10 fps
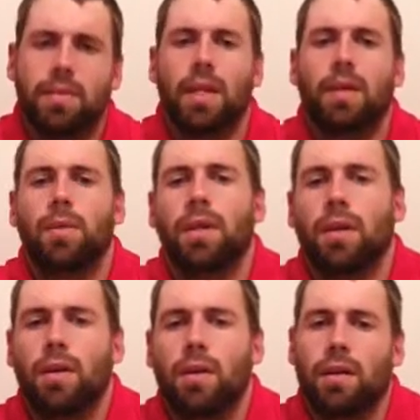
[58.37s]
I went
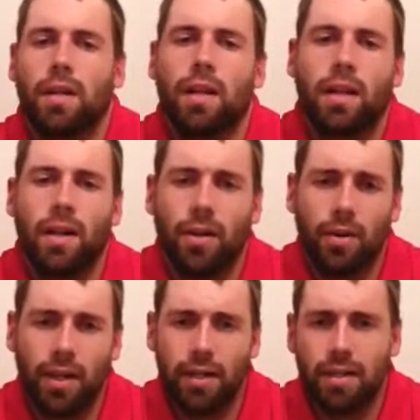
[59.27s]
along on a lot of
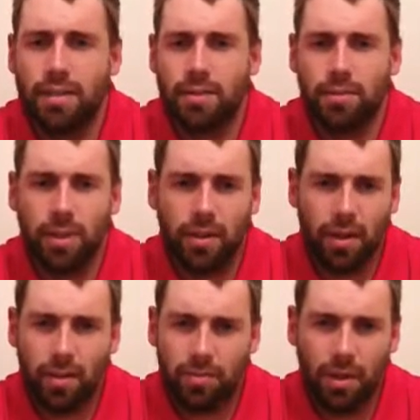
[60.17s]
arrowhead hunts with my
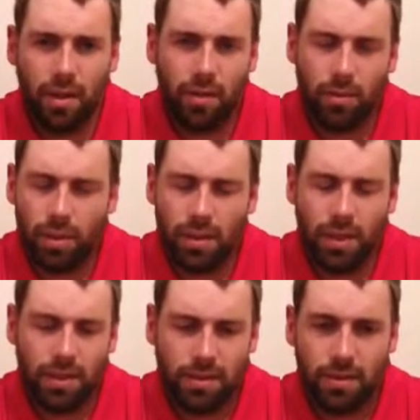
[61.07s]
grandpa and
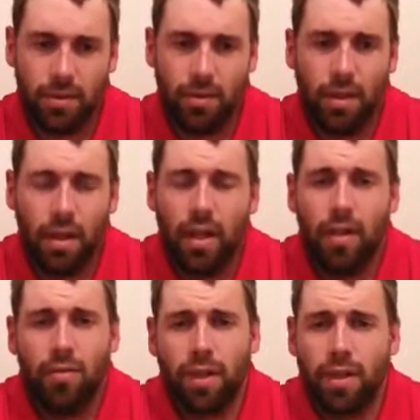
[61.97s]
whatnot, so
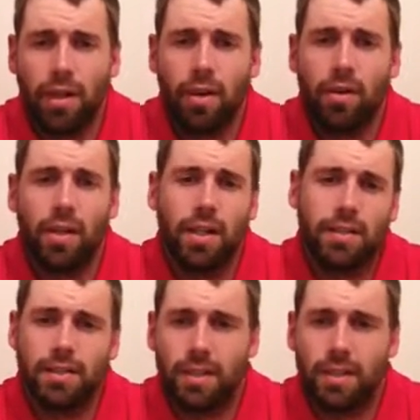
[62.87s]
finding arrowheads and